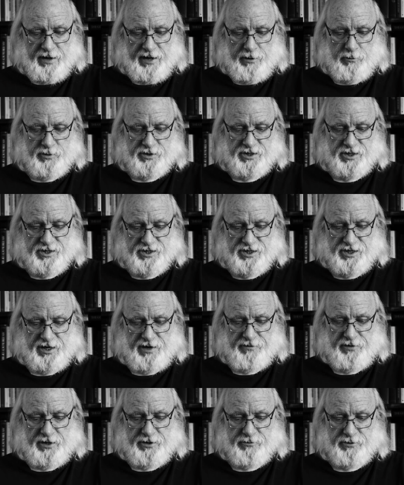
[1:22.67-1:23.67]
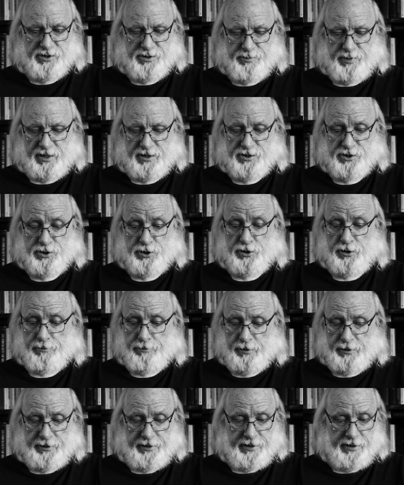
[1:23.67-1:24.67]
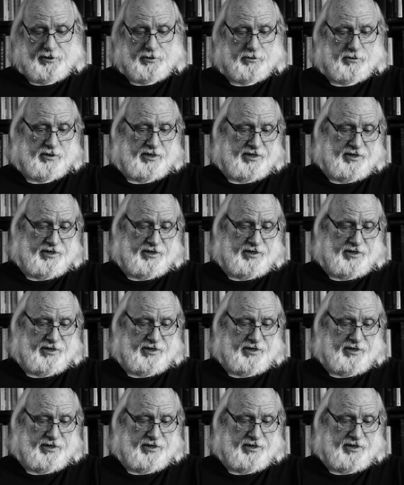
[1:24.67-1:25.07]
it was conceived in response to the political